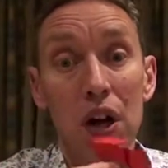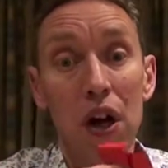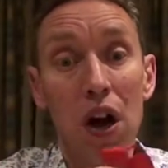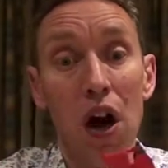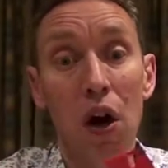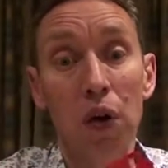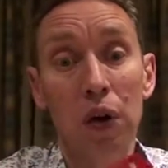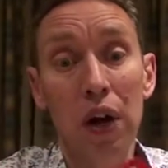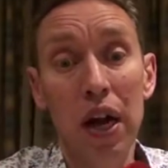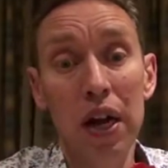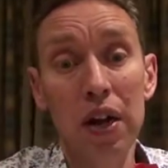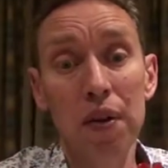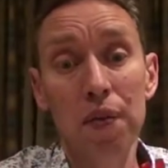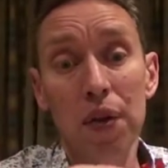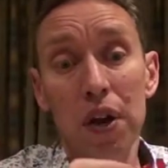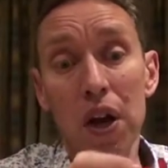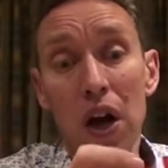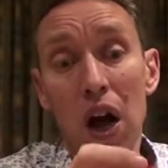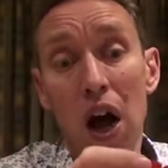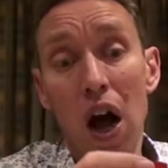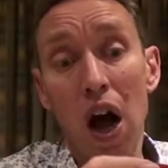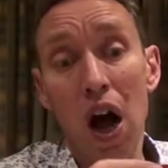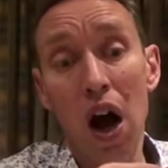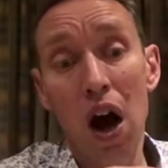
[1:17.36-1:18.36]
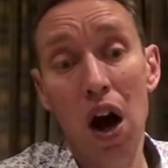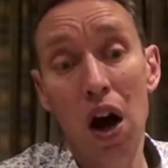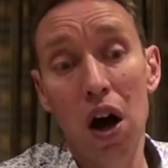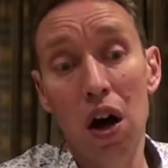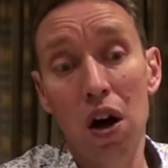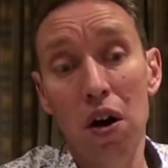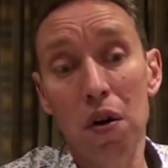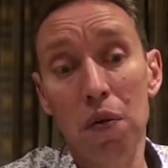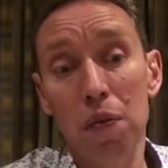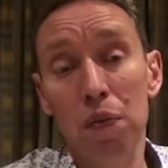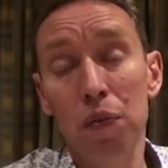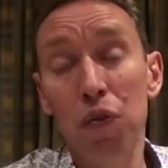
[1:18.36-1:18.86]
Okay,
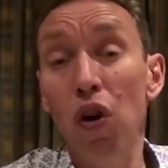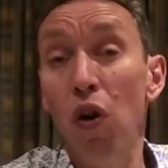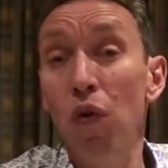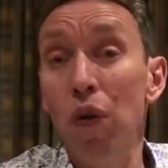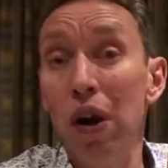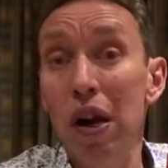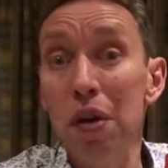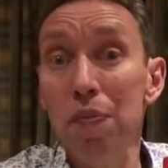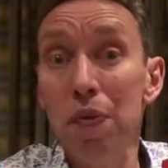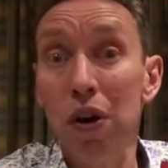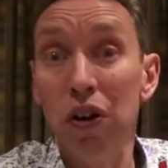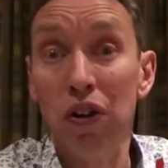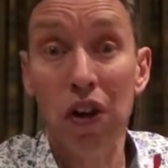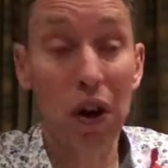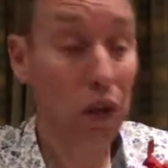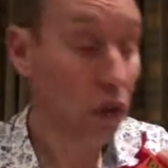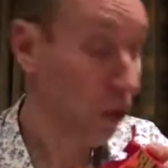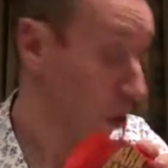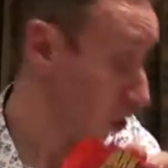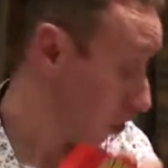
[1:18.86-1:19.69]
not really much else